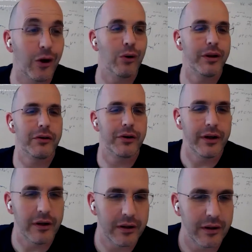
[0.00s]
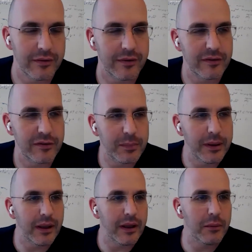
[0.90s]
holy grail is
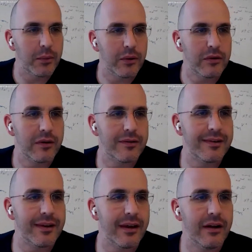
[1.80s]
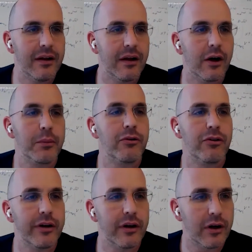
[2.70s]
being able to scale
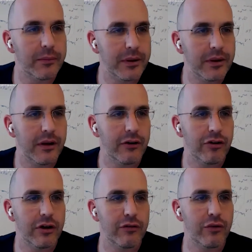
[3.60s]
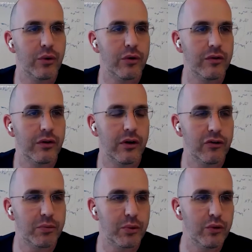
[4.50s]
arbitrary computation. Of course, zero
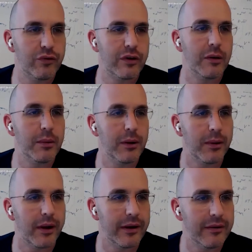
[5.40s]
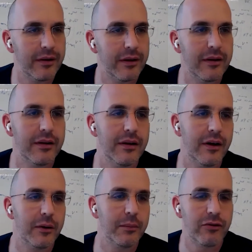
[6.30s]
knowledge proofs can be applied to
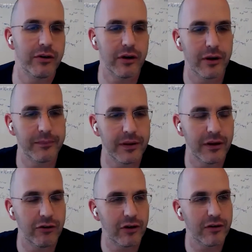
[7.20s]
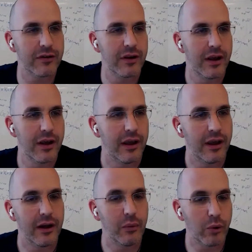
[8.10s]
arbitrary computations,
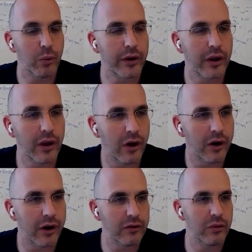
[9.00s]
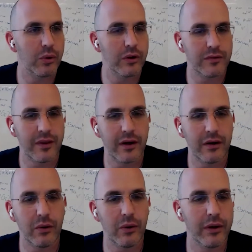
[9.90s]
and we're working hard towards that
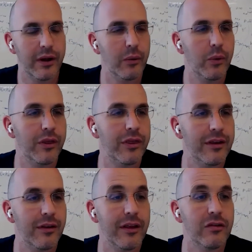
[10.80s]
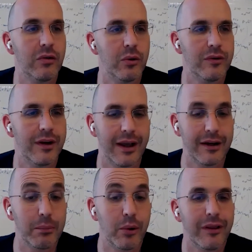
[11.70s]
goal. And with these tools in hand,
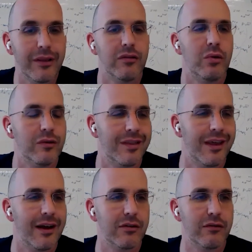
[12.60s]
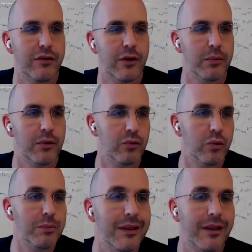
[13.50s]
and putting these tools in the hands of developers
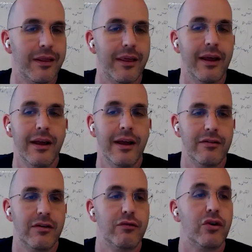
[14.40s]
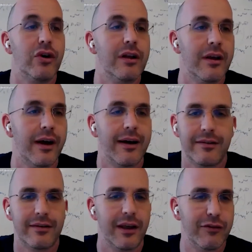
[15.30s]
would that they, instead of turning to us
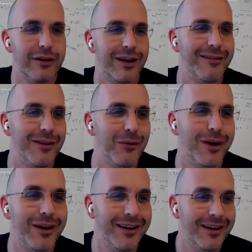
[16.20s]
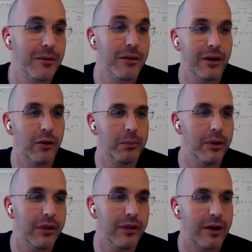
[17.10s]
every time they want to
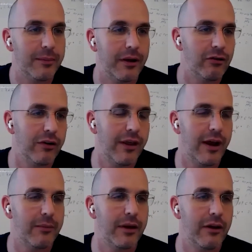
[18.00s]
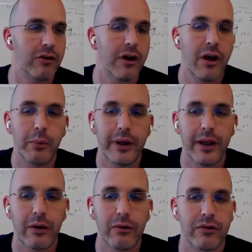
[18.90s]
build this application or that application, we
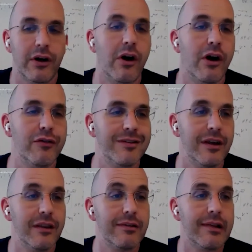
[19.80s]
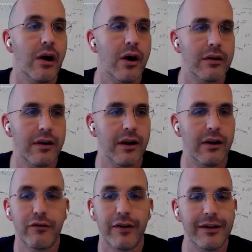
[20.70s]
can now start harvesting this long tail
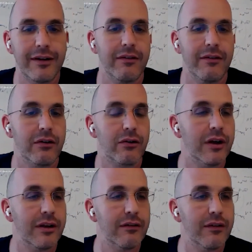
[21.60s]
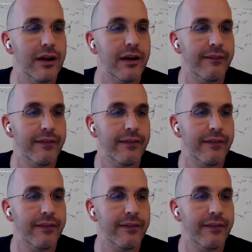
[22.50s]
of ideas and creativity,